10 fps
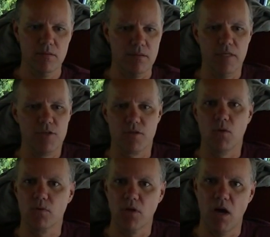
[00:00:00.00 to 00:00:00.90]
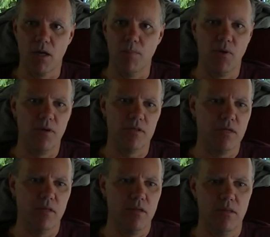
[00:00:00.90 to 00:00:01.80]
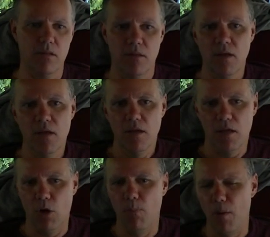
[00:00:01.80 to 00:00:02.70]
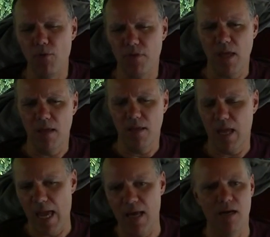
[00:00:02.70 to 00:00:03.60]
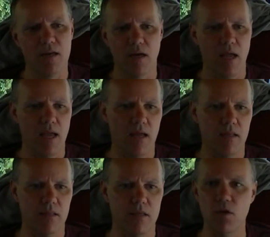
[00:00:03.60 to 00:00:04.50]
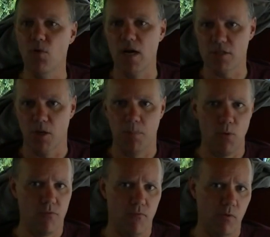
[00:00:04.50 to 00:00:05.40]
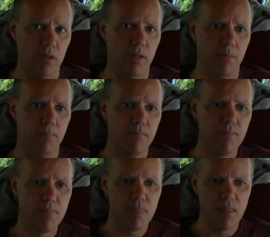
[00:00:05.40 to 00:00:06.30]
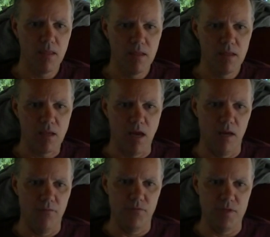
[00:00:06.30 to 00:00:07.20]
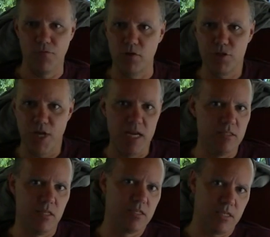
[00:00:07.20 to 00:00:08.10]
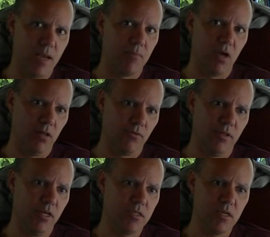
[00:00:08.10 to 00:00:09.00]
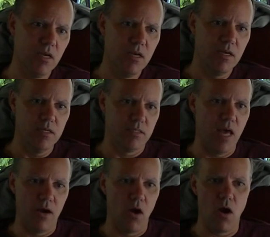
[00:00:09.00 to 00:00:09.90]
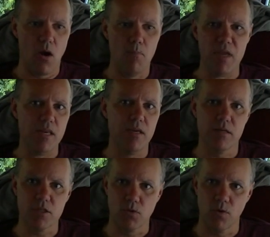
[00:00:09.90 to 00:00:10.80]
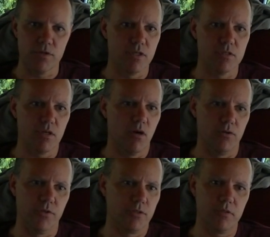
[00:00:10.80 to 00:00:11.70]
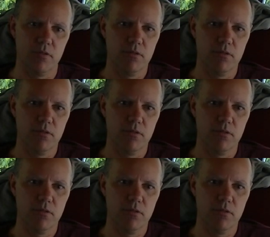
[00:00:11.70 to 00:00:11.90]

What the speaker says: they just don't talk about. Both Canada and the U.S. are both really kind of different shades of the same color in this, is that our media sources are just